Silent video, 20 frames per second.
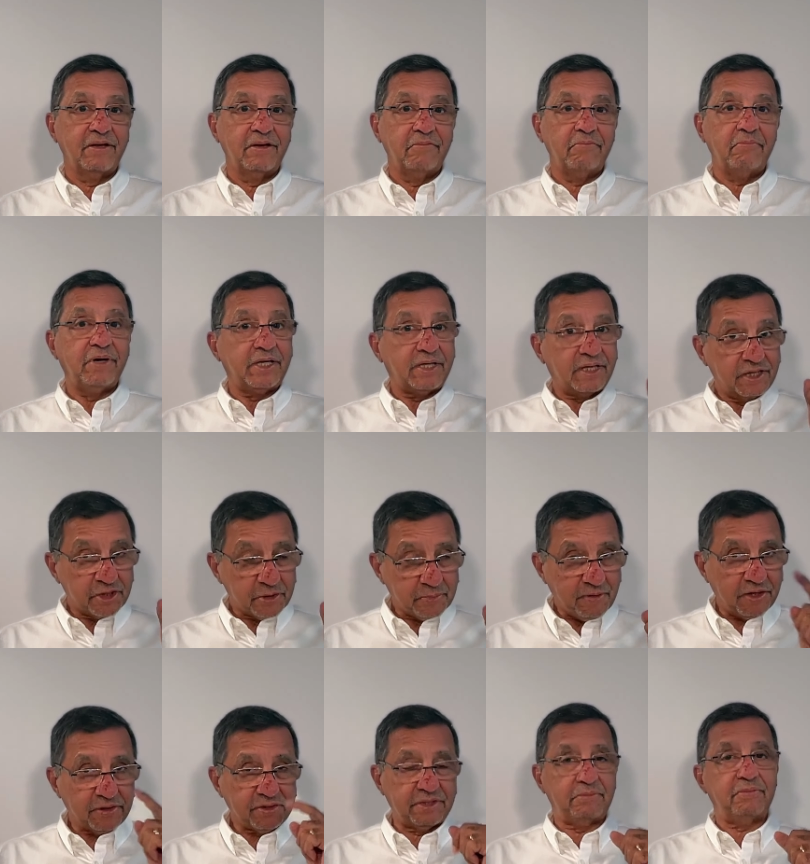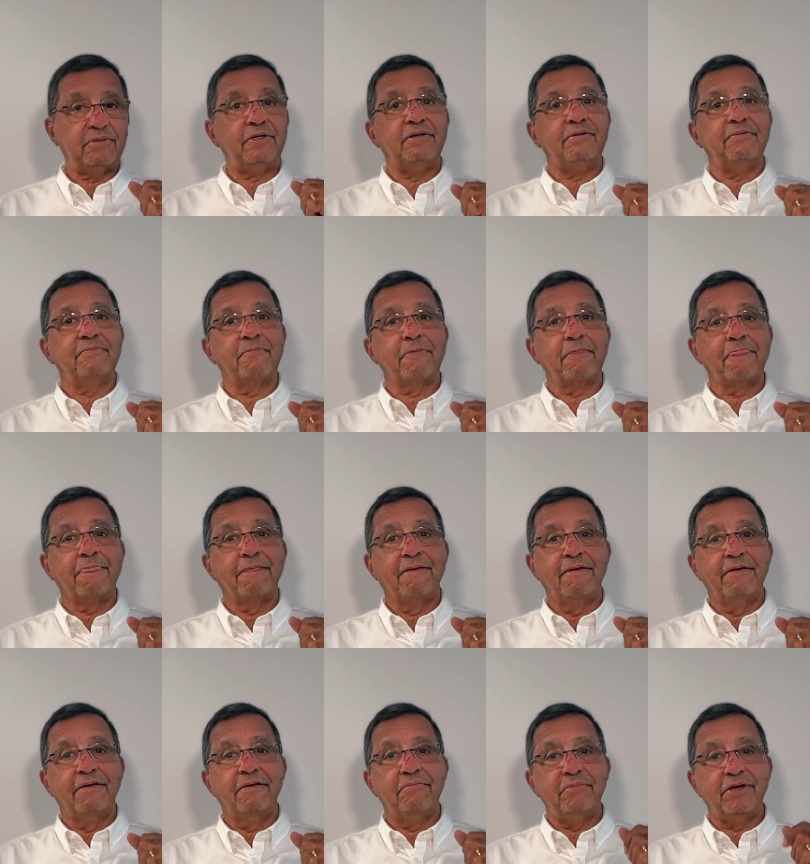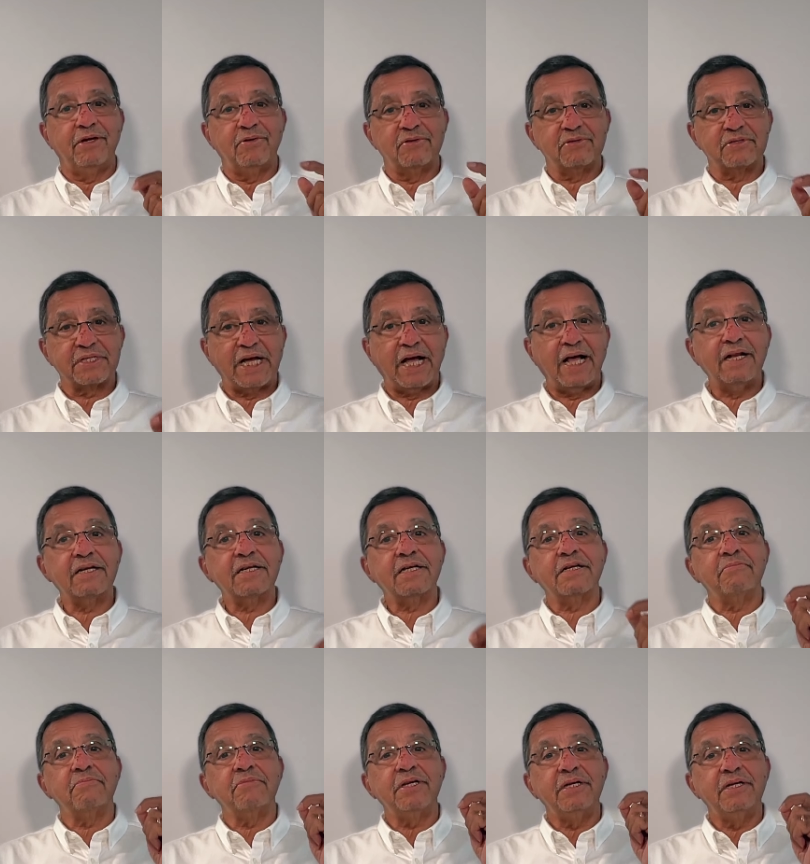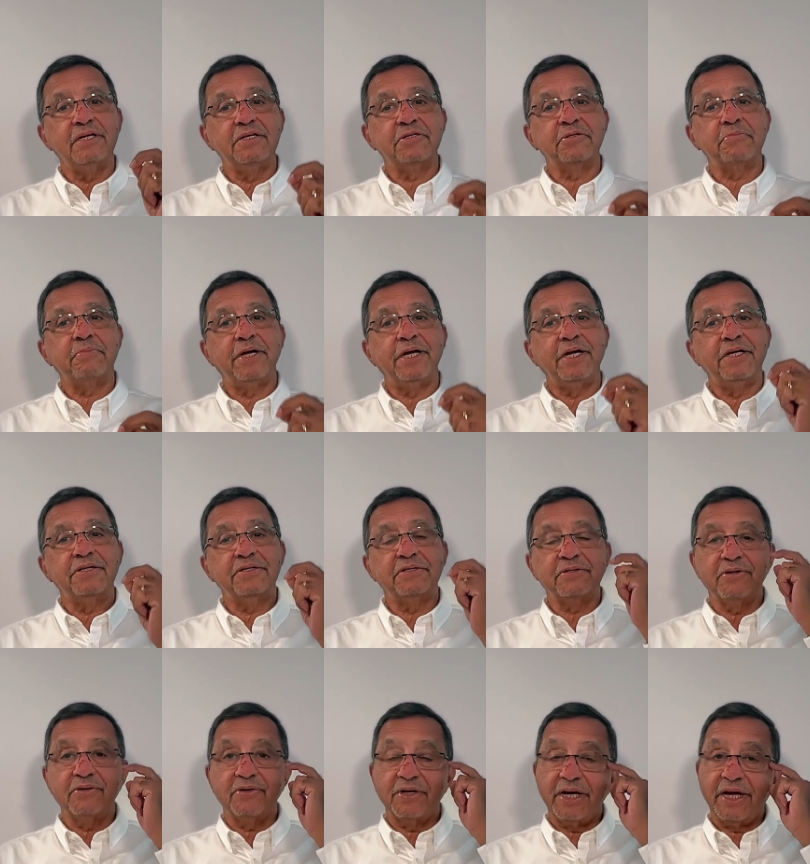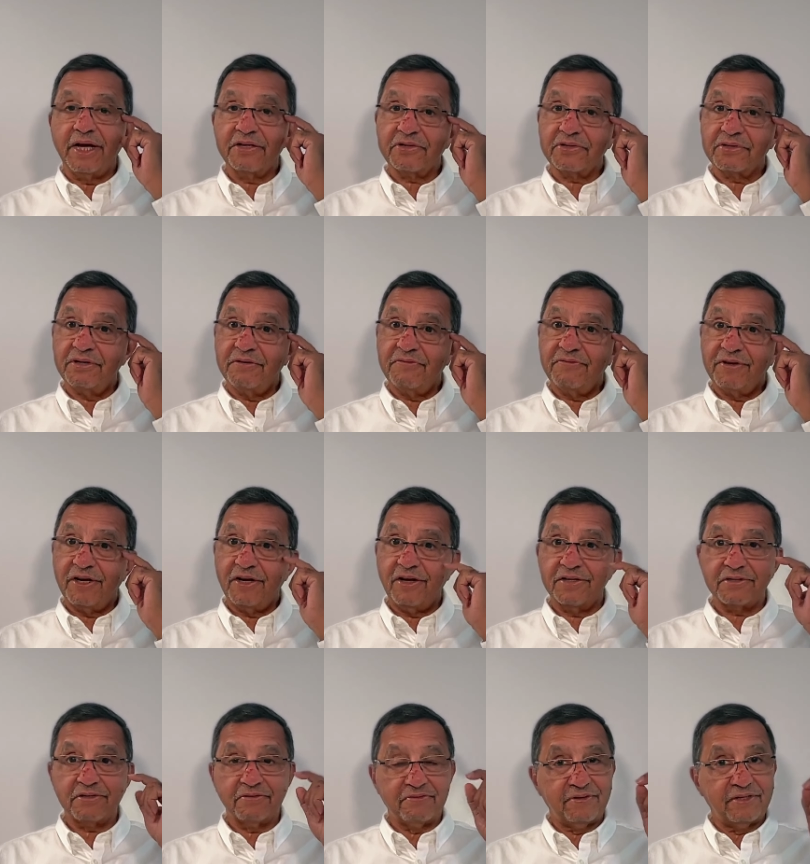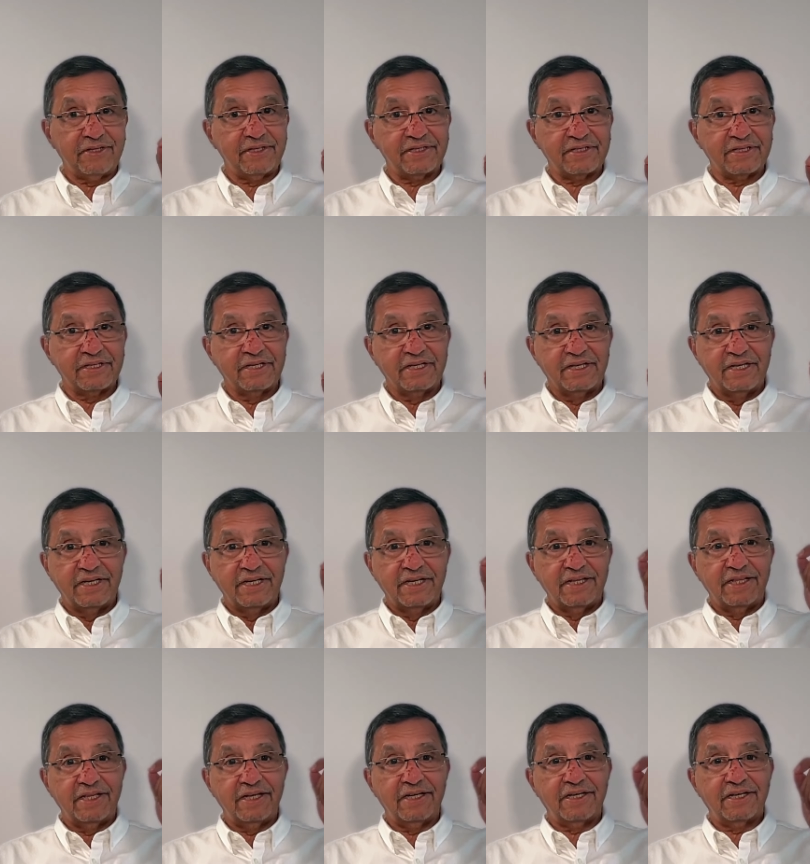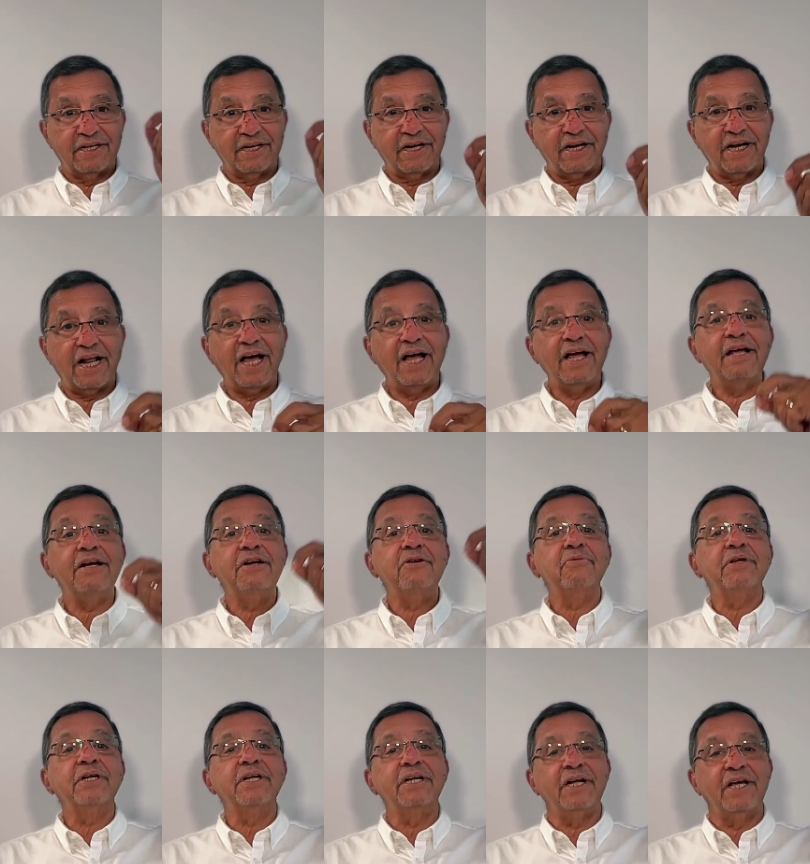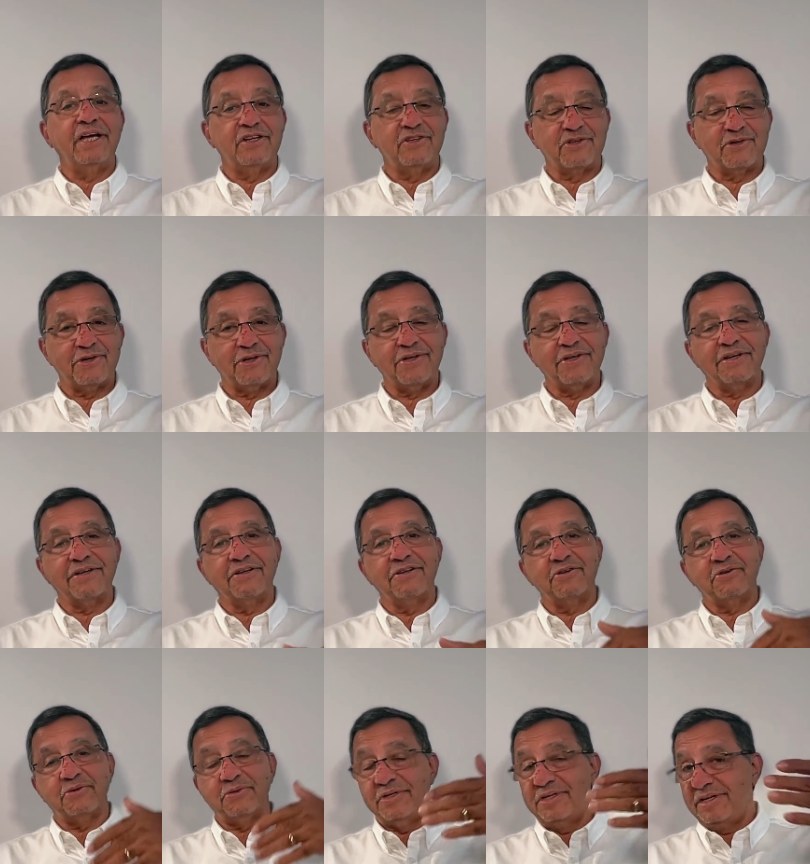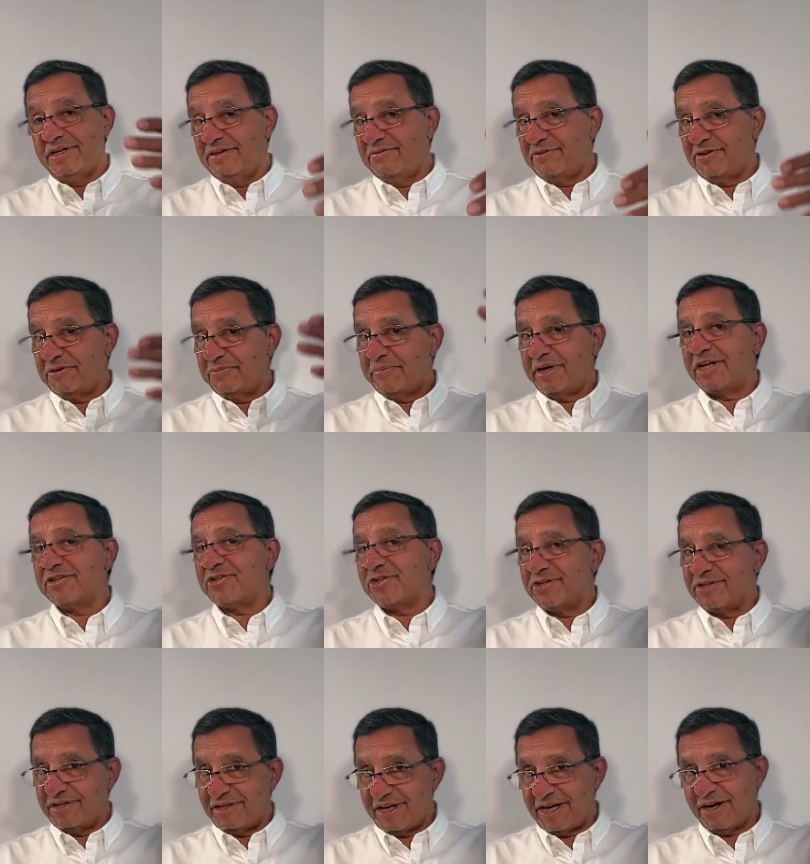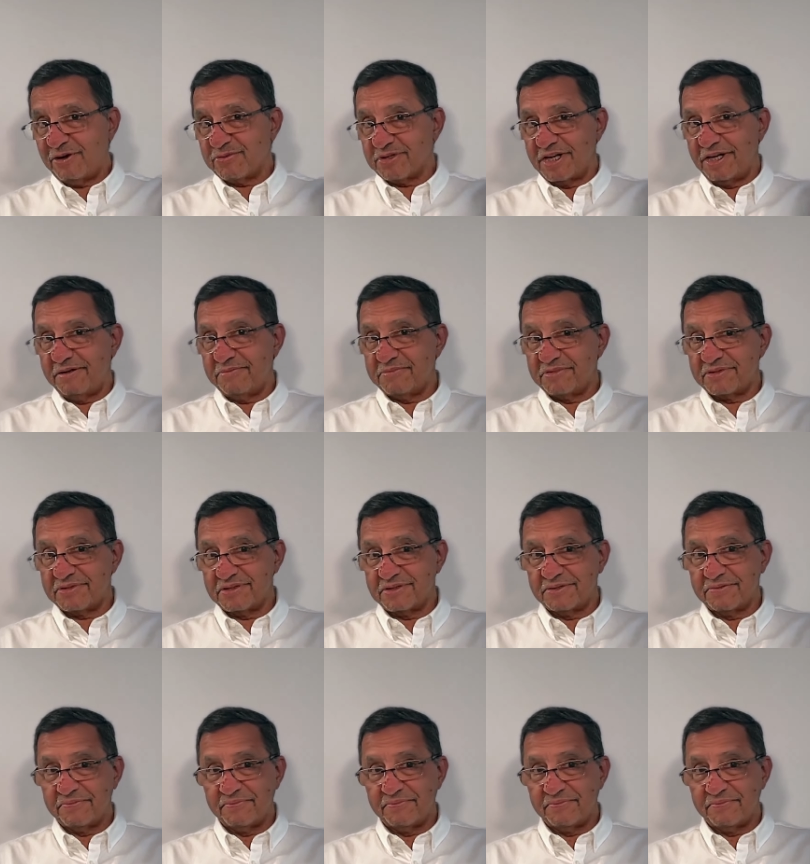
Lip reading: But it's possible, because alchemy is based on natural philosophies that are aligned with nature to deliver magical outcomes.